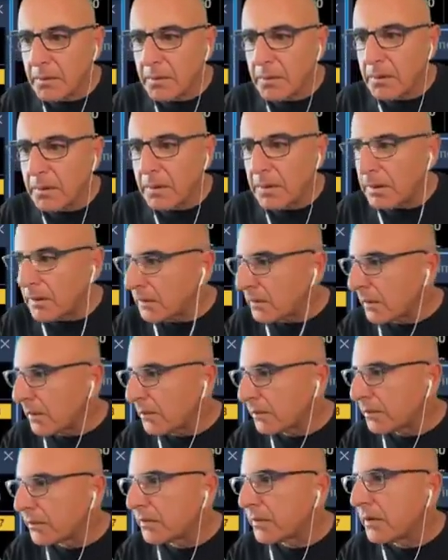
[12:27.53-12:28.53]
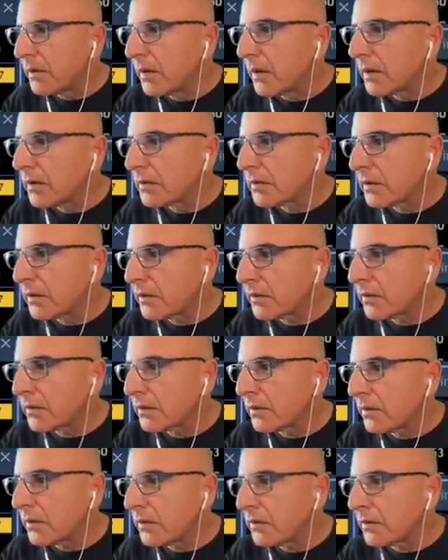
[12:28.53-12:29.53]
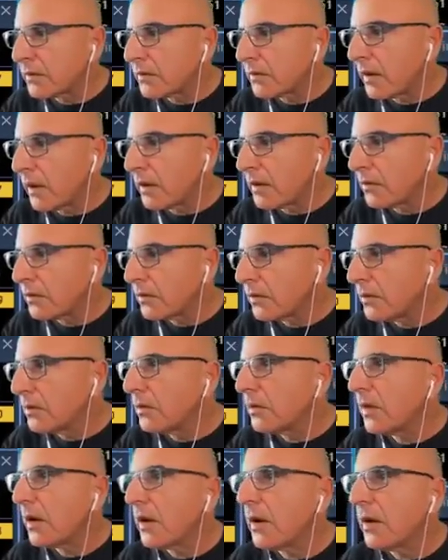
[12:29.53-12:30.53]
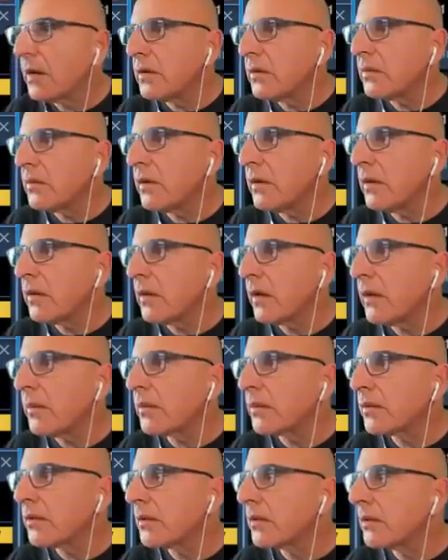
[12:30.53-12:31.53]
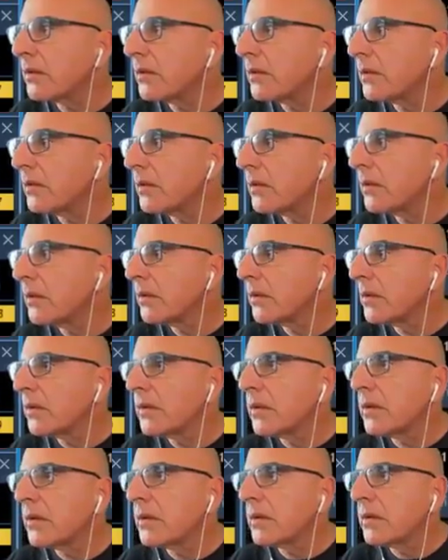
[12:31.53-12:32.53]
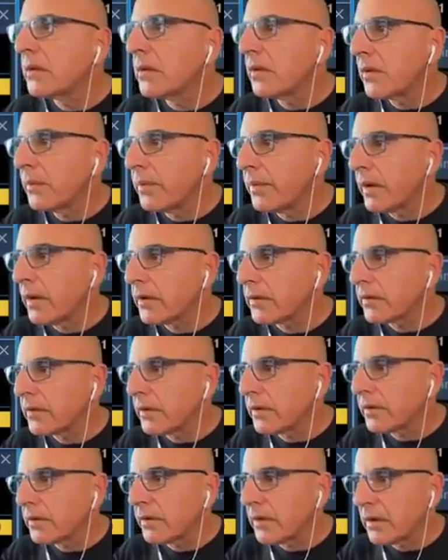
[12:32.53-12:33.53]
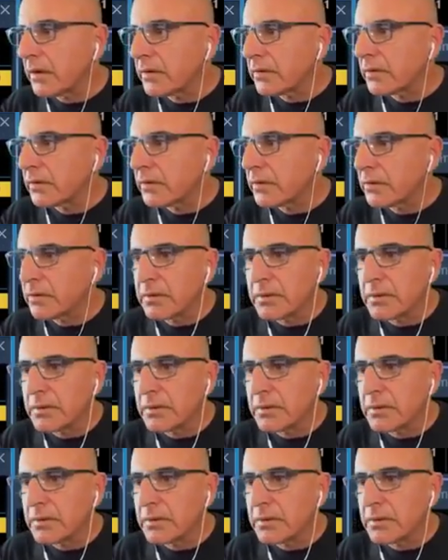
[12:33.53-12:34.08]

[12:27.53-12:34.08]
And I'm still at risk with Take Two and with Amazon. No partials yet.